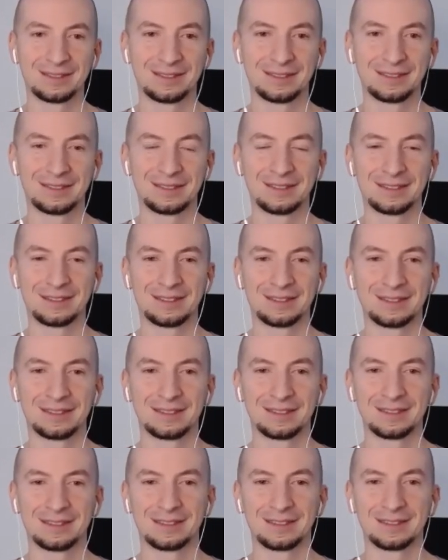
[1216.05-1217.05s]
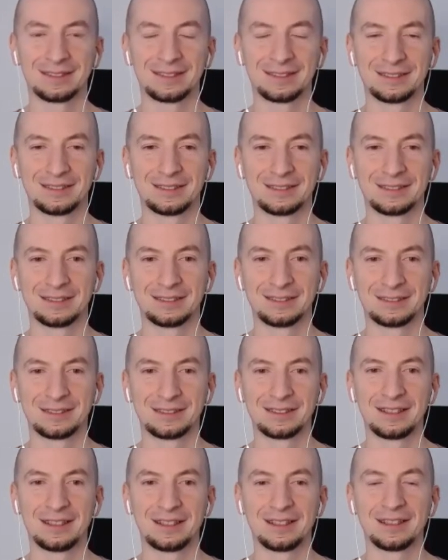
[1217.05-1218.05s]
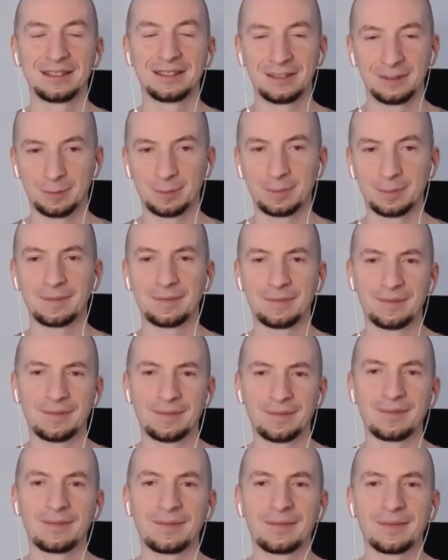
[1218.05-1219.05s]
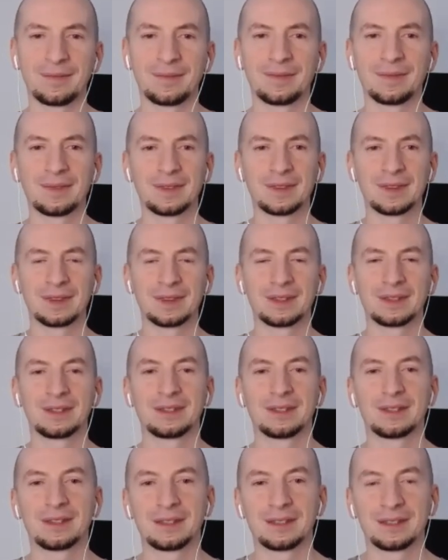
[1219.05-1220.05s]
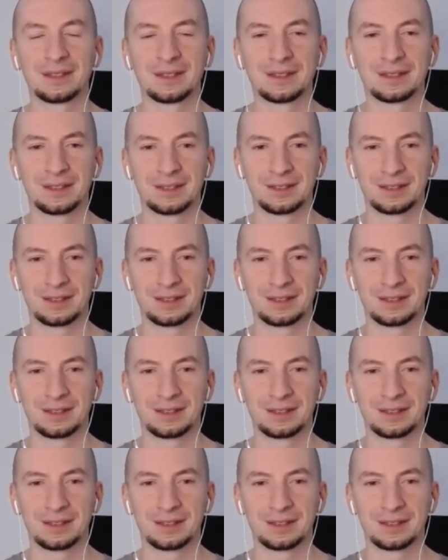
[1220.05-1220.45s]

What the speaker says: [no speech]